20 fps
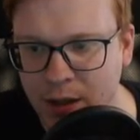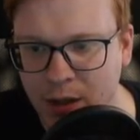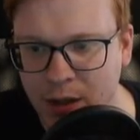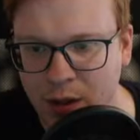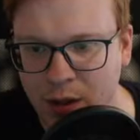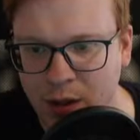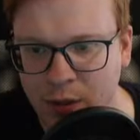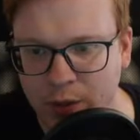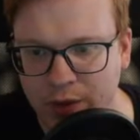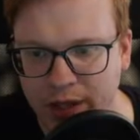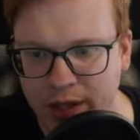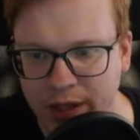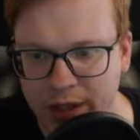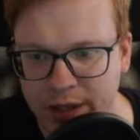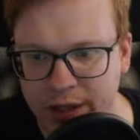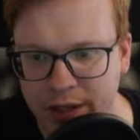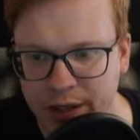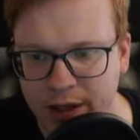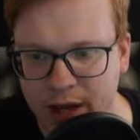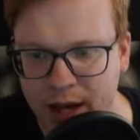
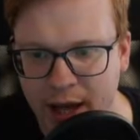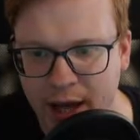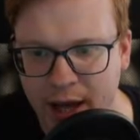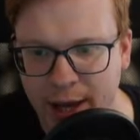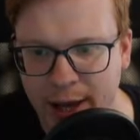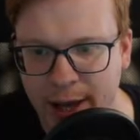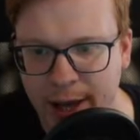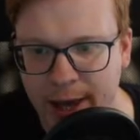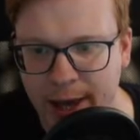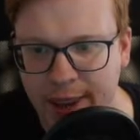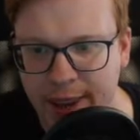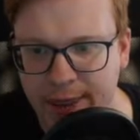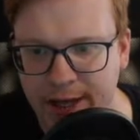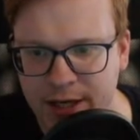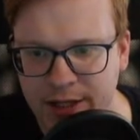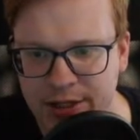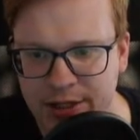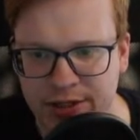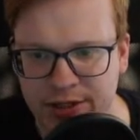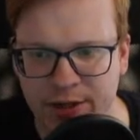Okay, and then
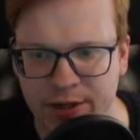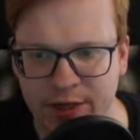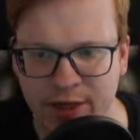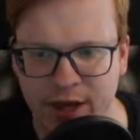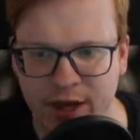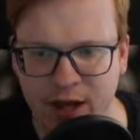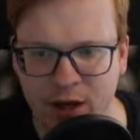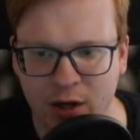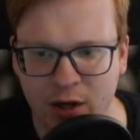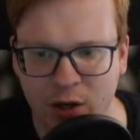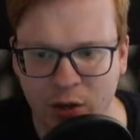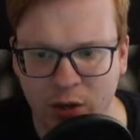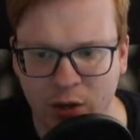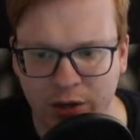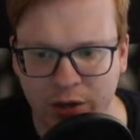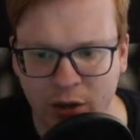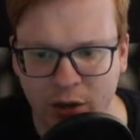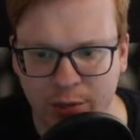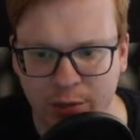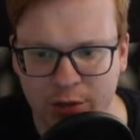there's this thing
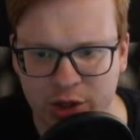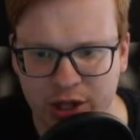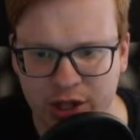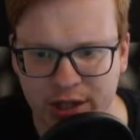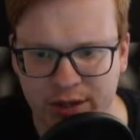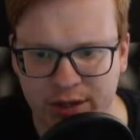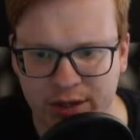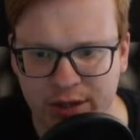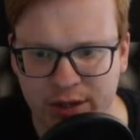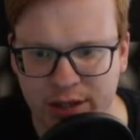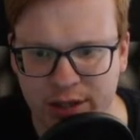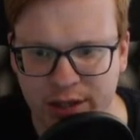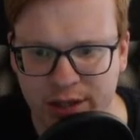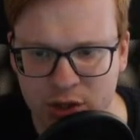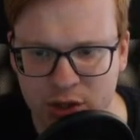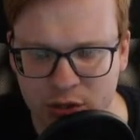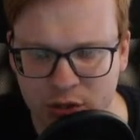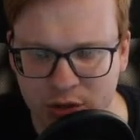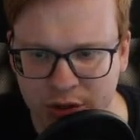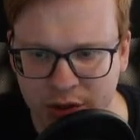called object
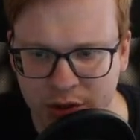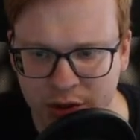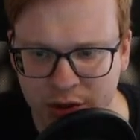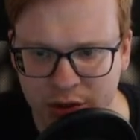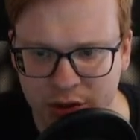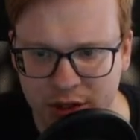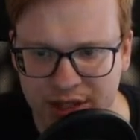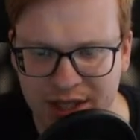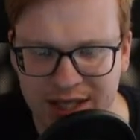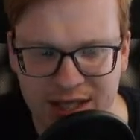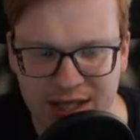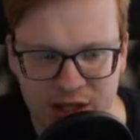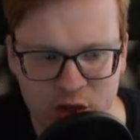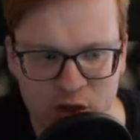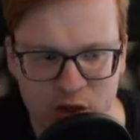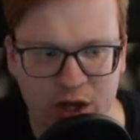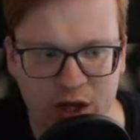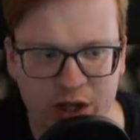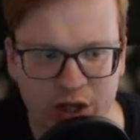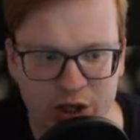
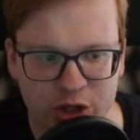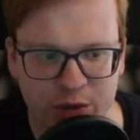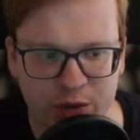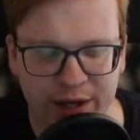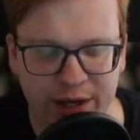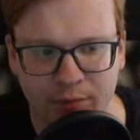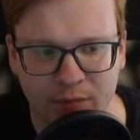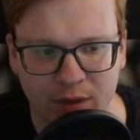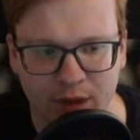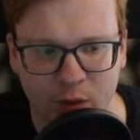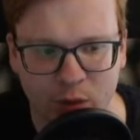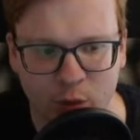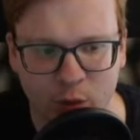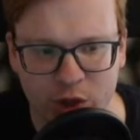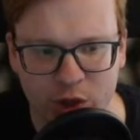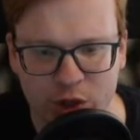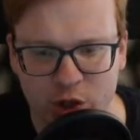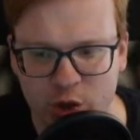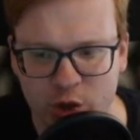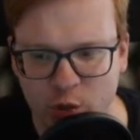destructuring,
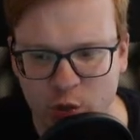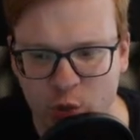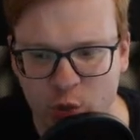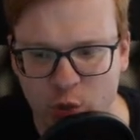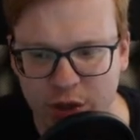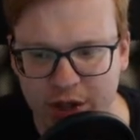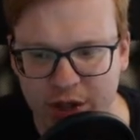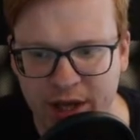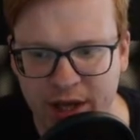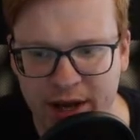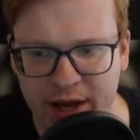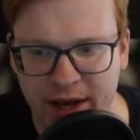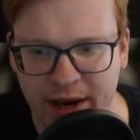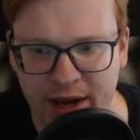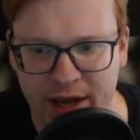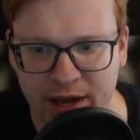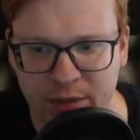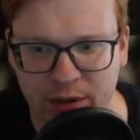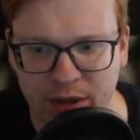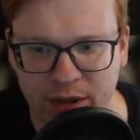which would
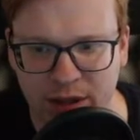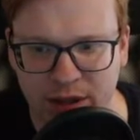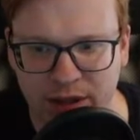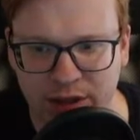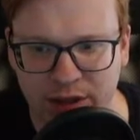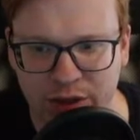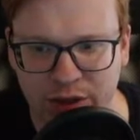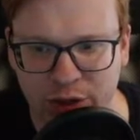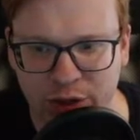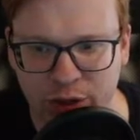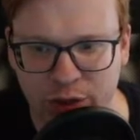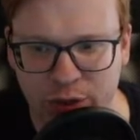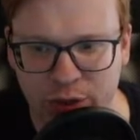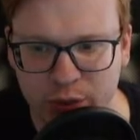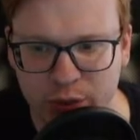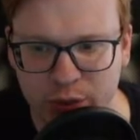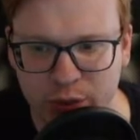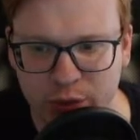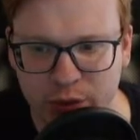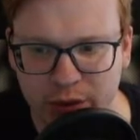enable us
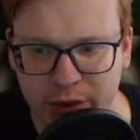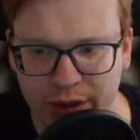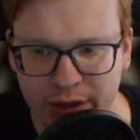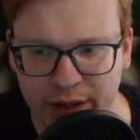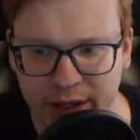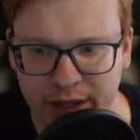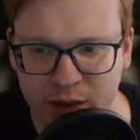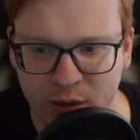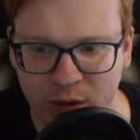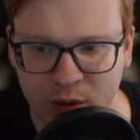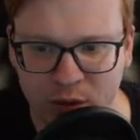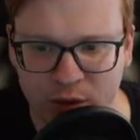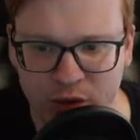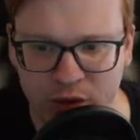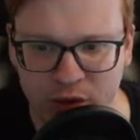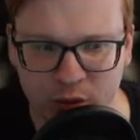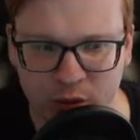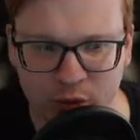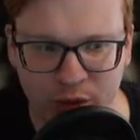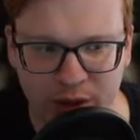to get
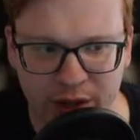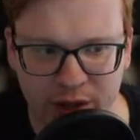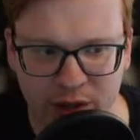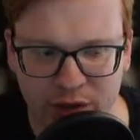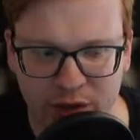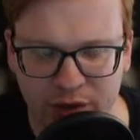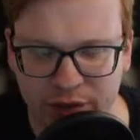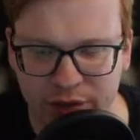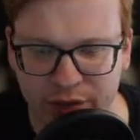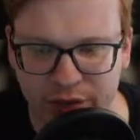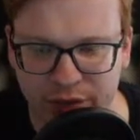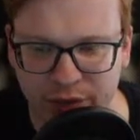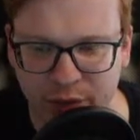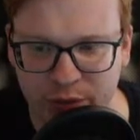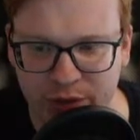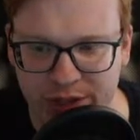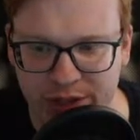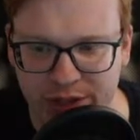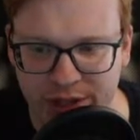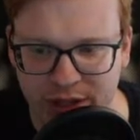also rid of the
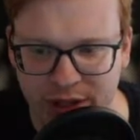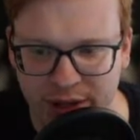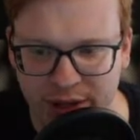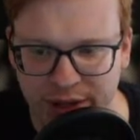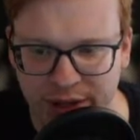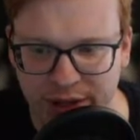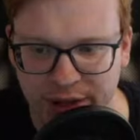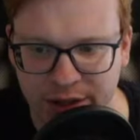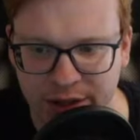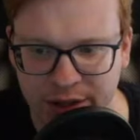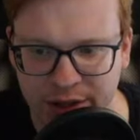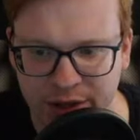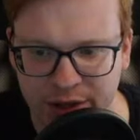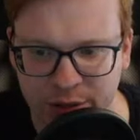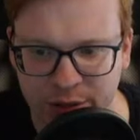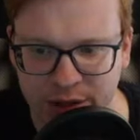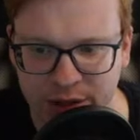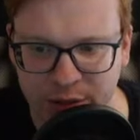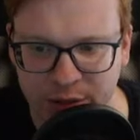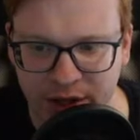result here, so
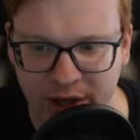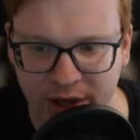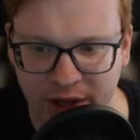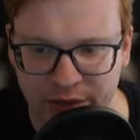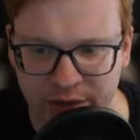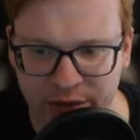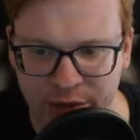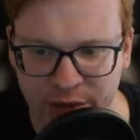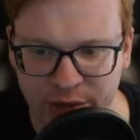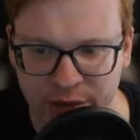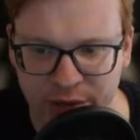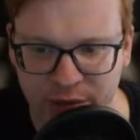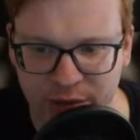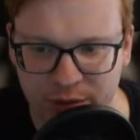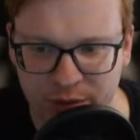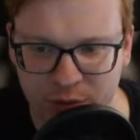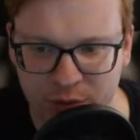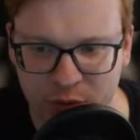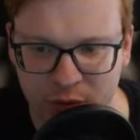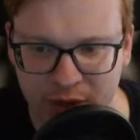we don't have to
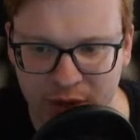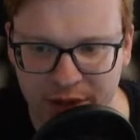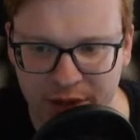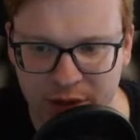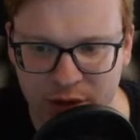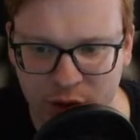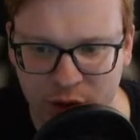write